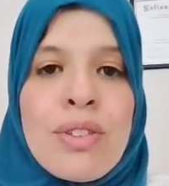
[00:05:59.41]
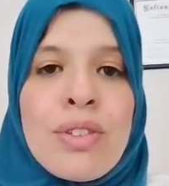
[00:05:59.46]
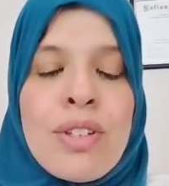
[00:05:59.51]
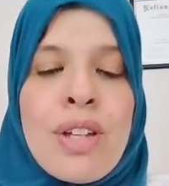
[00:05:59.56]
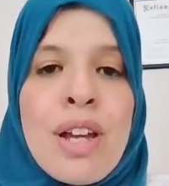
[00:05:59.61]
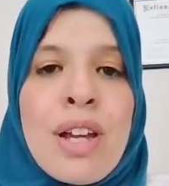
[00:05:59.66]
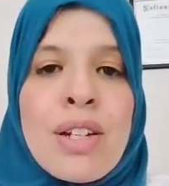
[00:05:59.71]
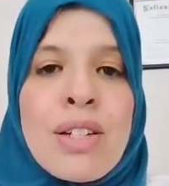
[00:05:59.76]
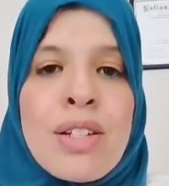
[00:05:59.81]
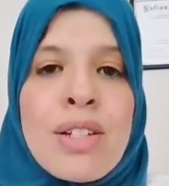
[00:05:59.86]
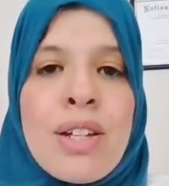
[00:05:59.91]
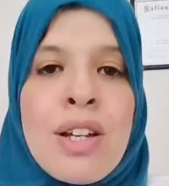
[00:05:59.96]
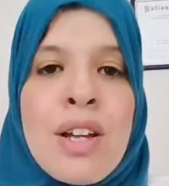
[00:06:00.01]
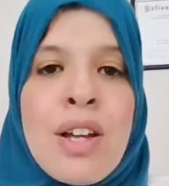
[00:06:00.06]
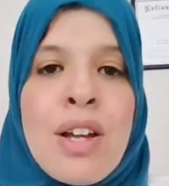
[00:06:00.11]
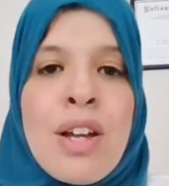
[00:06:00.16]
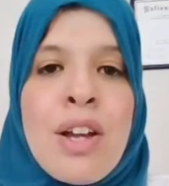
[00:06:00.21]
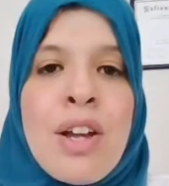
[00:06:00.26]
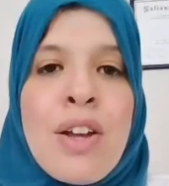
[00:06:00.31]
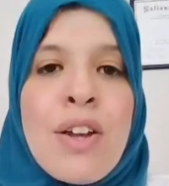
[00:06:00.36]
that
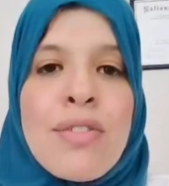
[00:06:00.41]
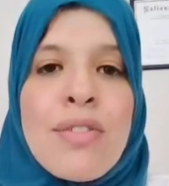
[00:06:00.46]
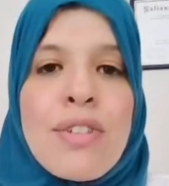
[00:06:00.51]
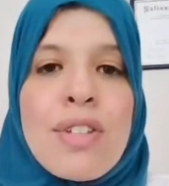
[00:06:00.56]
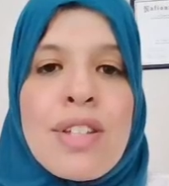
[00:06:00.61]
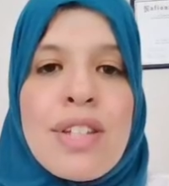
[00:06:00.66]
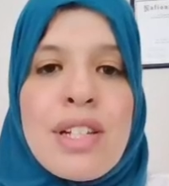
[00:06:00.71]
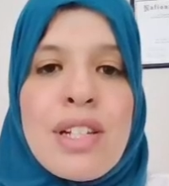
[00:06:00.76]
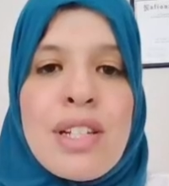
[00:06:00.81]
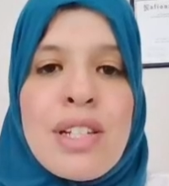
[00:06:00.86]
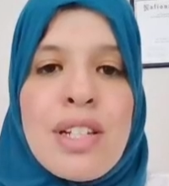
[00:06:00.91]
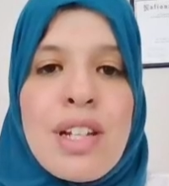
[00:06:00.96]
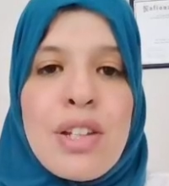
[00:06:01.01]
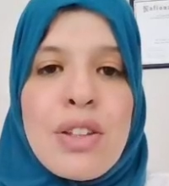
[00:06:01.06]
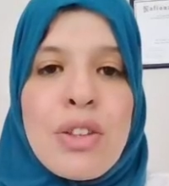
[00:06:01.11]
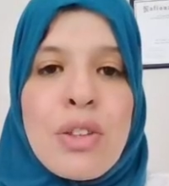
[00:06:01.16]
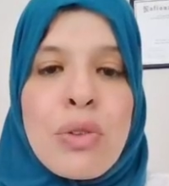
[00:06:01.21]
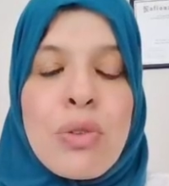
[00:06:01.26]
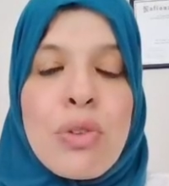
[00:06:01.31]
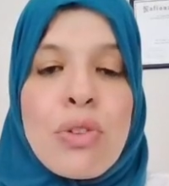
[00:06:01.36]

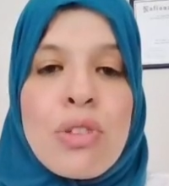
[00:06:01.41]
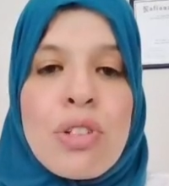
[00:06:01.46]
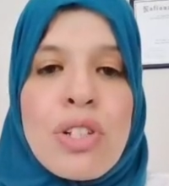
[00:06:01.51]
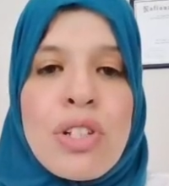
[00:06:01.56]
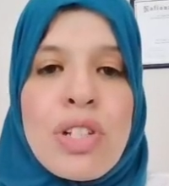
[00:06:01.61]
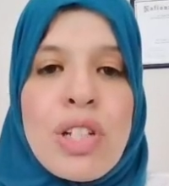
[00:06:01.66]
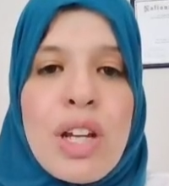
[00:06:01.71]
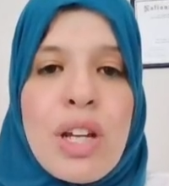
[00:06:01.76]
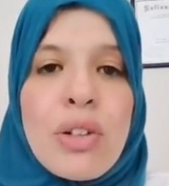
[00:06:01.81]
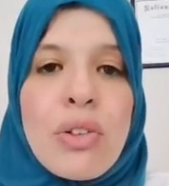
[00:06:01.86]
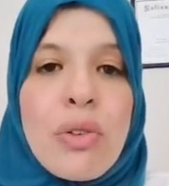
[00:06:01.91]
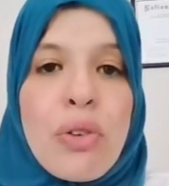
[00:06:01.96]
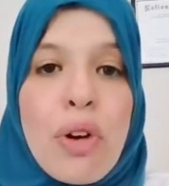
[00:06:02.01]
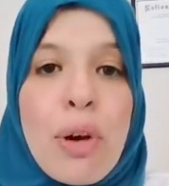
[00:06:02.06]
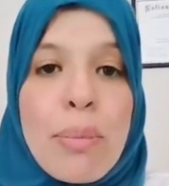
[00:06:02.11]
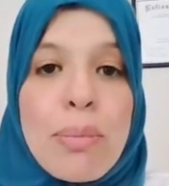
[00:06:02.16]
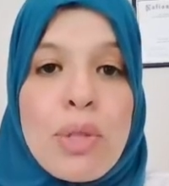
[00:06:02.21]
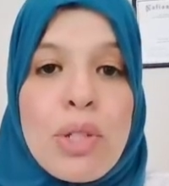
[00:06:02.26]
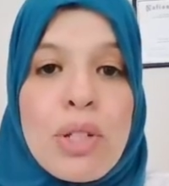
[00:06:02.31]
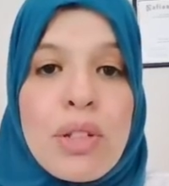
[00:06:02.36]
facilitate the cruelty and
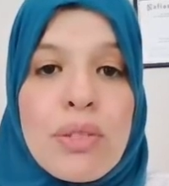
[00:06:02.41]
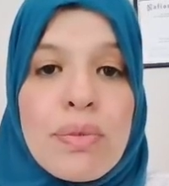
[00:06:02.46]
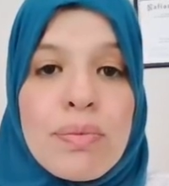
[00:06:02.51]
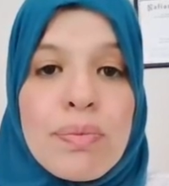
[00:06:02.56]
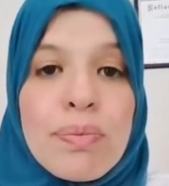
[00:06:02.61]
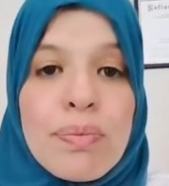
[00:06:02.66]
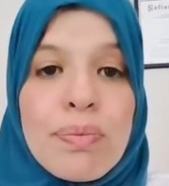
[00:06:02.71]
corruption,